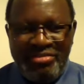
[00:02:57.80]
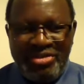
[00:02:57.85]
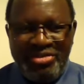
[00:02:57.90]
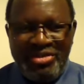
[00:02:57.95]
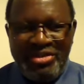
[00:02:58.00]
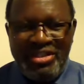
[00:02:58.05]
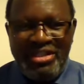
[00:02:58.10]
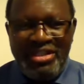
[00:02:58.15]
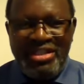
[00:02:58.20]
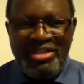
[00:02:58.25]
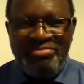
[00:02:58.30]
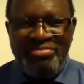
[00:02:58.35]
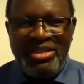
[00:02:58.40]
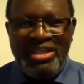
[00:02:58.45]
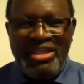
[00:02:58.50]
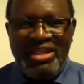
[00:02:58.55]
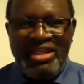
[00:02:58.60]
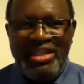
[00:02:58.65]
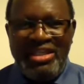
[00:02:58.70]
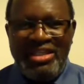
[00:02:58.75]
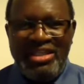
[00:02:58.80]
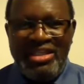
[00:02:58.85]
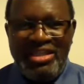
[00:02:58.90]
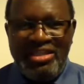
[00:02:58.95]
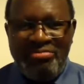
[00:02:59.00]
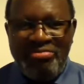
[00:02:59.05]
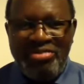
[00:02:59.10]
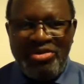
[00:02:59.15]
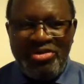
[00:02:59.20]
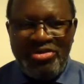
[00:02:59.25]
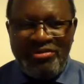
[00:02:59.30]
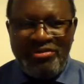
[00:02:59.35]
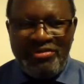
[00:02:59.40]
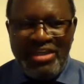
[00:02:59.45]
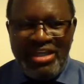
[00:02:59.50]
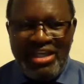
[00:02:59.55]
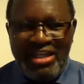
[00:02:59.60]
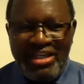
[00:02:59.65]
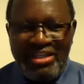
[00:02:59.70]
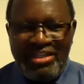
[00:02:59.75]
Because in the beginning, in the book
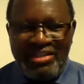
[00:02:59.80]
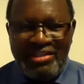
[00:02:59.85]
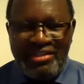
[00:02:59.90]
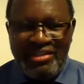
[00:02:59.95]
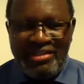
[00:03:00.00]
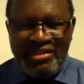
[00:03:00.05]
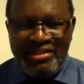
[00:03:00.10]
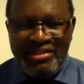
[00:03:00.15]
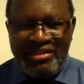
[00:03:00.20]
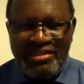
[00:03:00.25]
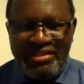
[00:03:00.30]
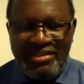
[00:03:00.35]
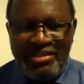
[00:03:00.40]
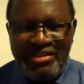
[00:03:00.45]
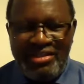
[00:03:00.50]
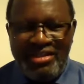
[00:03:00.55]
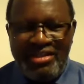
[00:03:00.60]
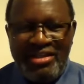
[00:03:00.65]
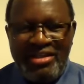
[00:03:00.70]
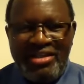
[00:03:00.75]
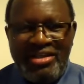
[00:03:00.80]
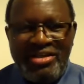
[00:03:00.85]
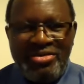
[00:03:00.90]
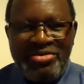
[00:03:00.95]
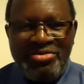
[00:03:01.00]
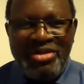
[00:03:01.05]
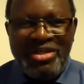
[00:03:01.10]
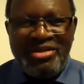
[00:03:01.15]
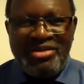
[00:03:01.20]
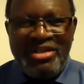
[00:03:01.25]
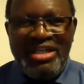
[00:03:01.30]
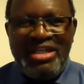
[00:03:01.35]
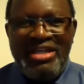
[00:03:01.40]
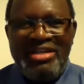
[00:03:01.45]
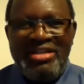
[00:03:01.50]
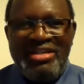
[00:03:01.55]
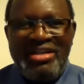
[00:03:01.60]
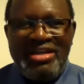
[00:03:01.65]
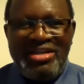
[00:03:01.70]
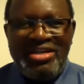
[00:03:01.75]
of Genesis, we
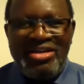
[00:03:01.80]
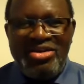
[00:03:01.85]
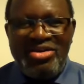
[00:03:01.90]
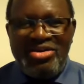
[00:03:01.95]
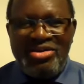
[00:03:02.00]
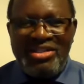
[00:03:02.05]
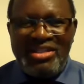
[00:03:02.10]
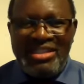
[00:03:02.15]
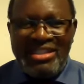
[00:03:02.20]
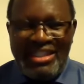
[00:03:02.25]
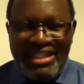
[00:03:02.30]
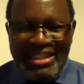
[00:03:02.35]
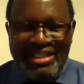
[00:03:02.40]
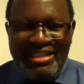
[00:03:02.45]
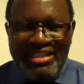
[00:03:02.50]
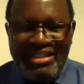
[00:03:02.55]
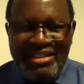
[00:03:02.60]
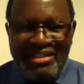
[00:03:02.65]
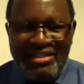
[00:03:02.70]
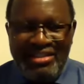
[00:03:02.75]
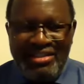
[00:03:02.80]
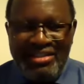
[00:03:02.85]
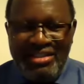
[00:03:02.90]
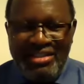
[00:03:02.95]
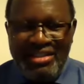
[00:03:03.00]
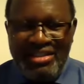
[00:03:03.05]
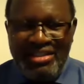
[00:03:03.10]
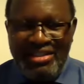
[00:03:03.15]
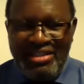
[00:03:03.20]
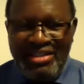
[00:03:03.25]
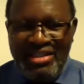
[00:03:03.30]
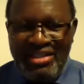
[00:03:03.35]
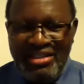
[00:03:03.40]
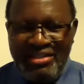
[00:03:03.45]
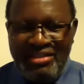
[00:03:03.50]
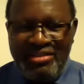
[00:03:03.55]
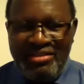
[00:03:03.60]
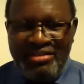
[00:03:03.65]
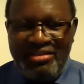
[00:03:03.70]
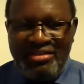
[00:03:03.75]
read that God said in his
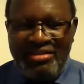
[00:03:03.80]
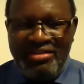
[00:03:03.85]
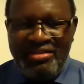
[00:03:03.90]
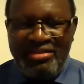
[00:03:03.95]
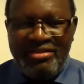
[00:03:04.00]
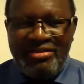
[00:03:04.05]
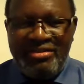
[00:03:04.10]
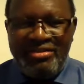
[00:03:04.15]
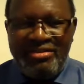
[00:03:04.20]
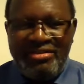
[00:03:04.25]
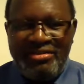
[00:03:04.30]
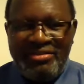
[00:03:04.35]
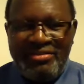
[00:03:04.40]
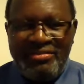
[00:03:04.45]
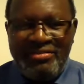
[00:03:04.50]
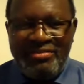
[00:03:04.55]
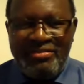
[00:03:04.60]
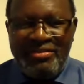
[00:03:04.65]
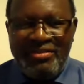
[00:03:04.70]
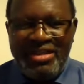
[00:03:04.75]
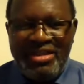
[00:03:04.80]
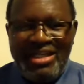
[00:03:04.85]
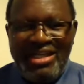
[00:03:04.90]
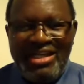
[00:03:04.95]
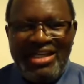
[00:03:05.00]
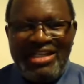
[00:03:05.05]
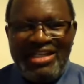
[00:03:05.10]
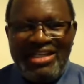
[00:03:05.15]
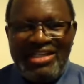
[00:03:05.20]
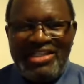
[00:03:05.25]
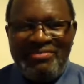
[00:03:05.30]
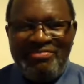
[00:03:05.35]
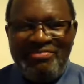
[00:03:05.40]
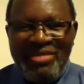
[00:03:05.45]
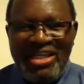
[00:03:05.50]
counsel, let us